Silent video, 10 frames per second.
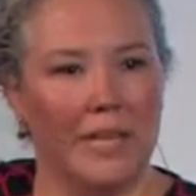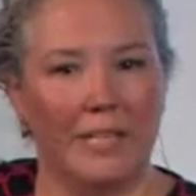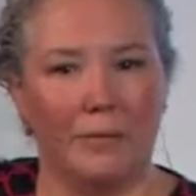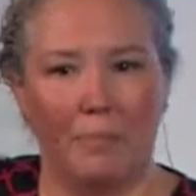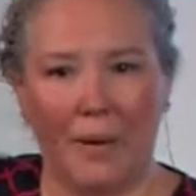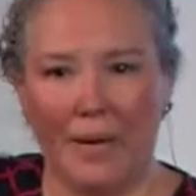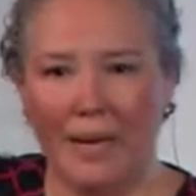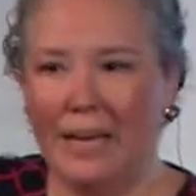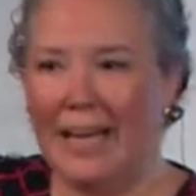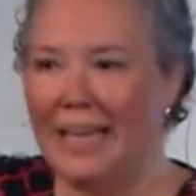Is
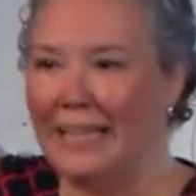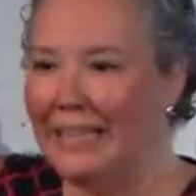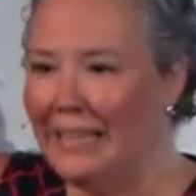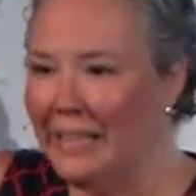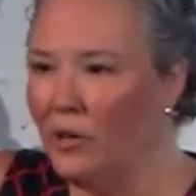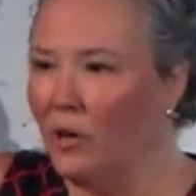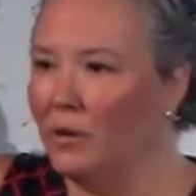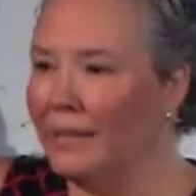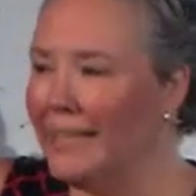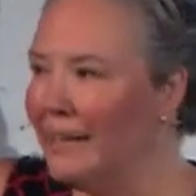big and
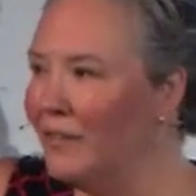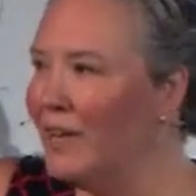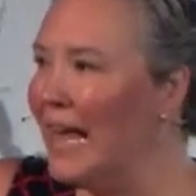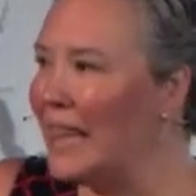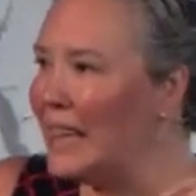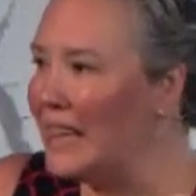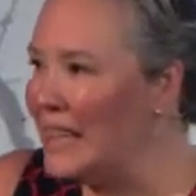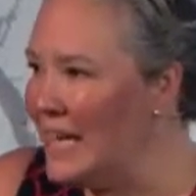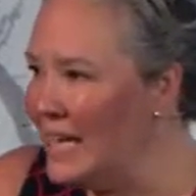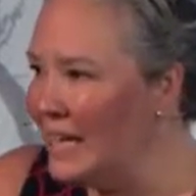little even a
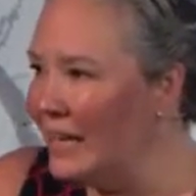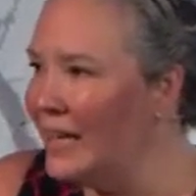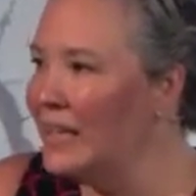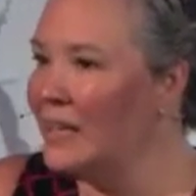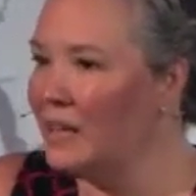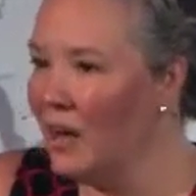thing in the